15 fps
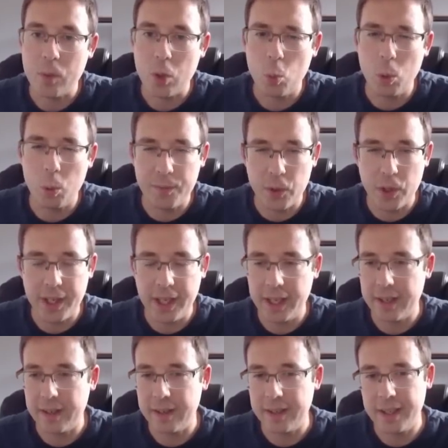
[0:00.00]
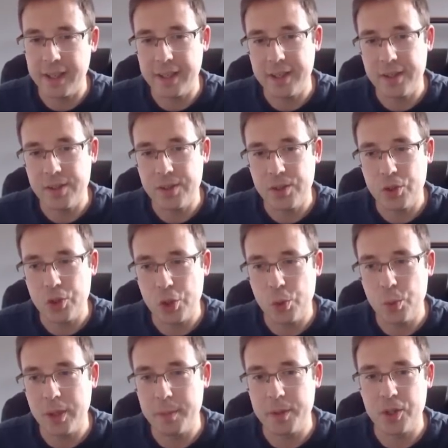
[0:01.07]
What we've got here is
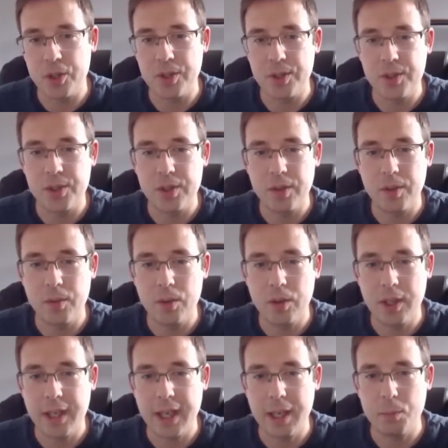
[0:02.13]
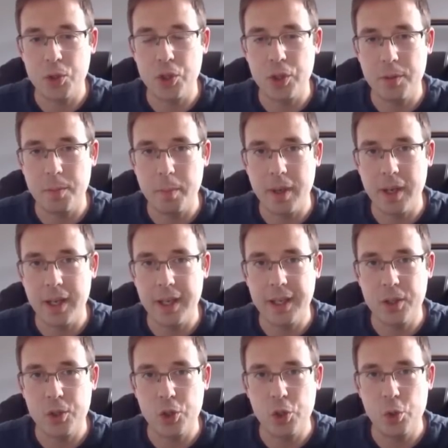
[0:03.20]
two images captured by
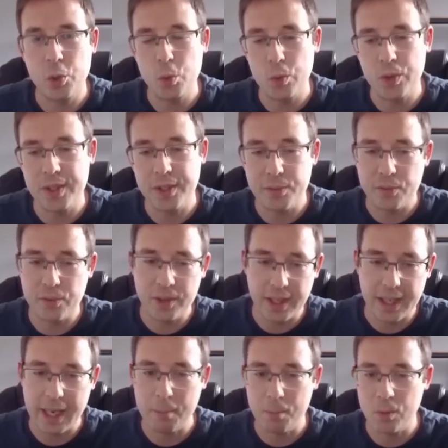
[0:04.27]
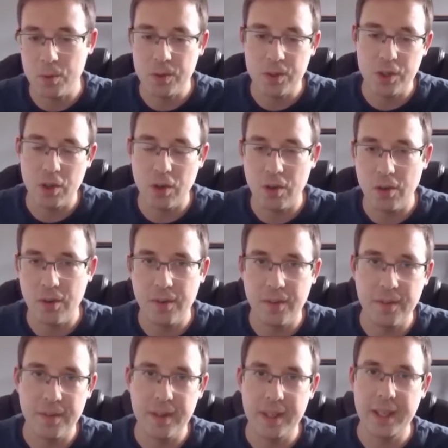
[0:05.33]
two different cameras
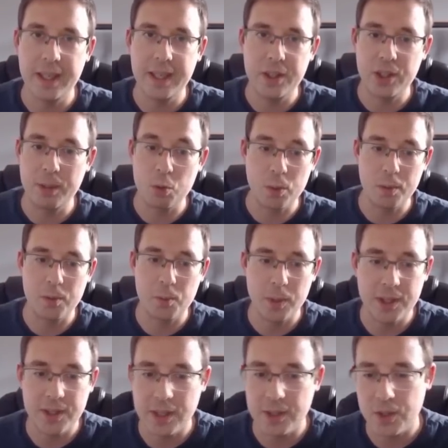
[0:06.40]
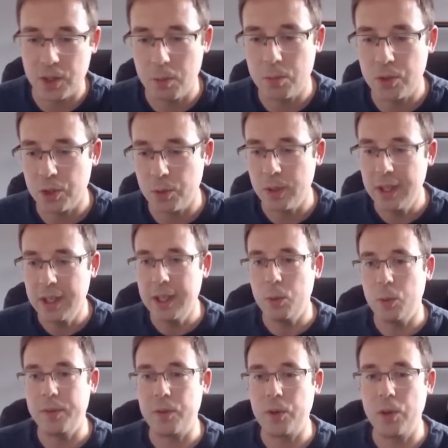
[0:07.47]
on the James Webb Space Telescope. So
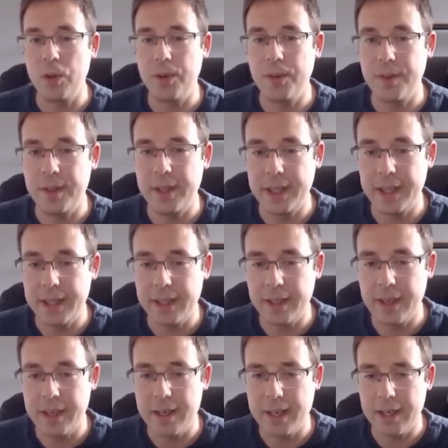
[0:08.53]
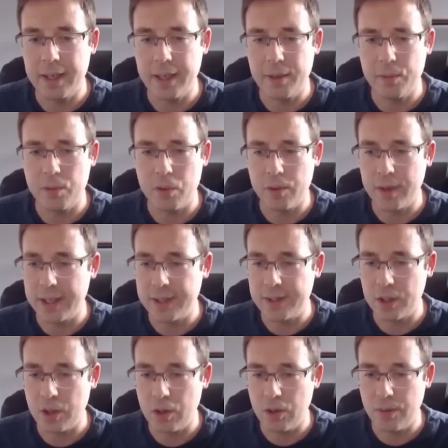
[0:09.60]
we've got the near infrared
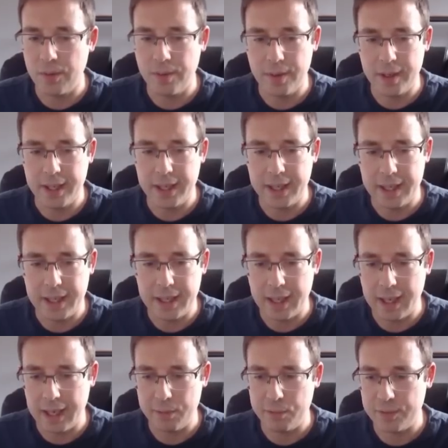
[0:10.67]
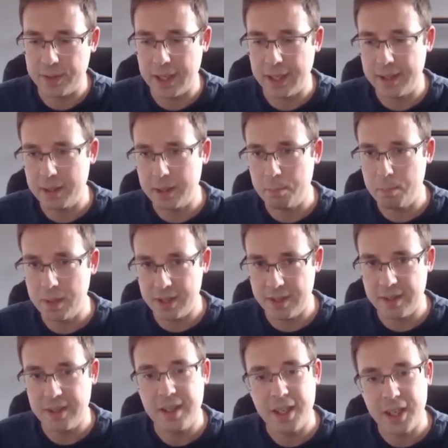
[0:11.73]
on the left and the mid
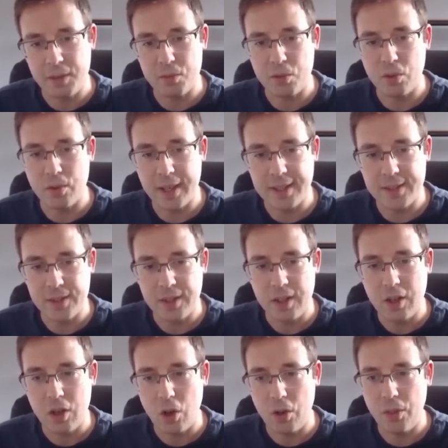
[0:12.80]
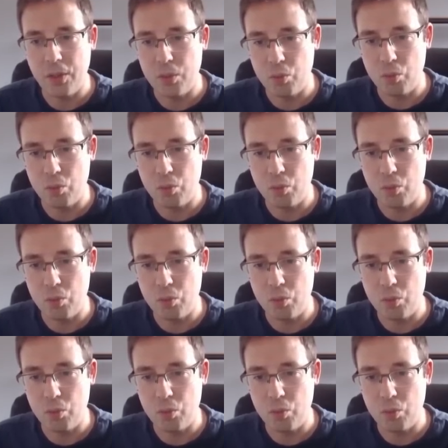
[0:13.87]
infrared on the